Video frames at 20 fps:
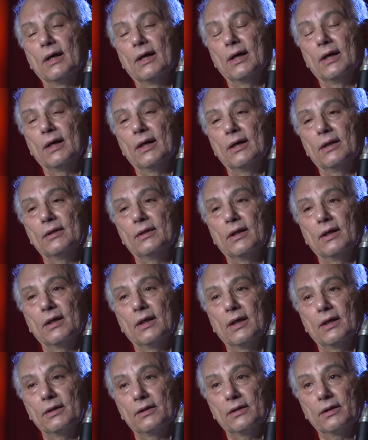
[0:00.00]
and they
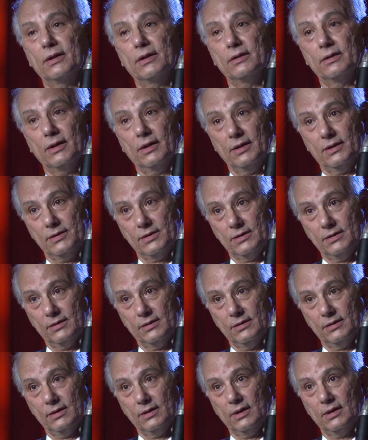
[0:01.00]
had a clarinetist
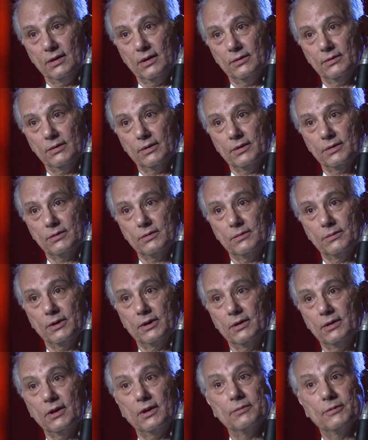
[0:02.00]
in that orchestra by
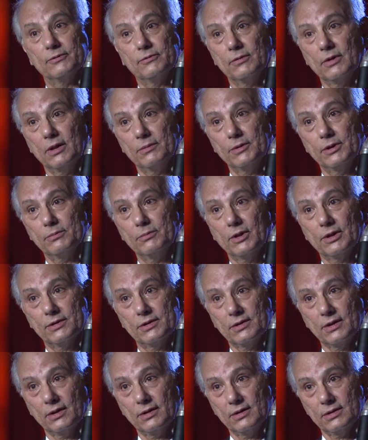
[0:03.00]
the name of Robert
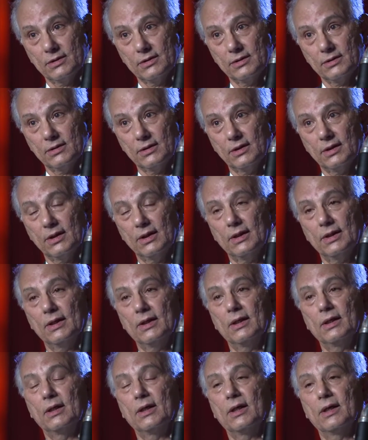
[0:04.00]
Marcellus.
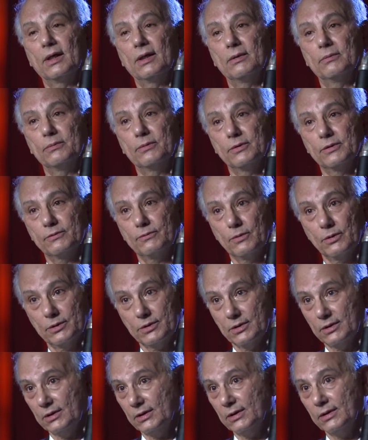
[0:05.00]
I was
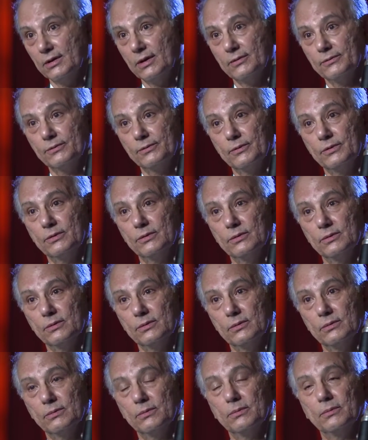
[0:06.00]
fortunate enough
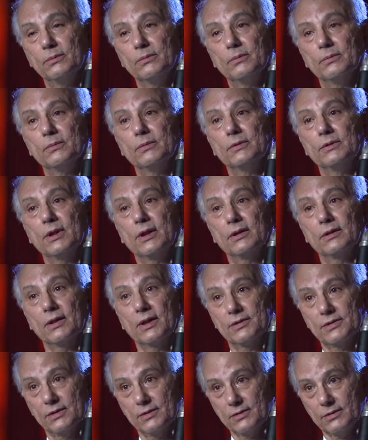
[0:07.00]
to take
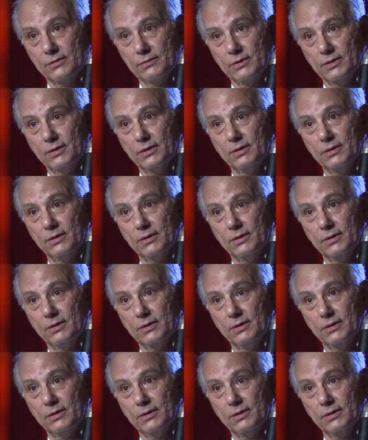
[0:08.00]
lessons with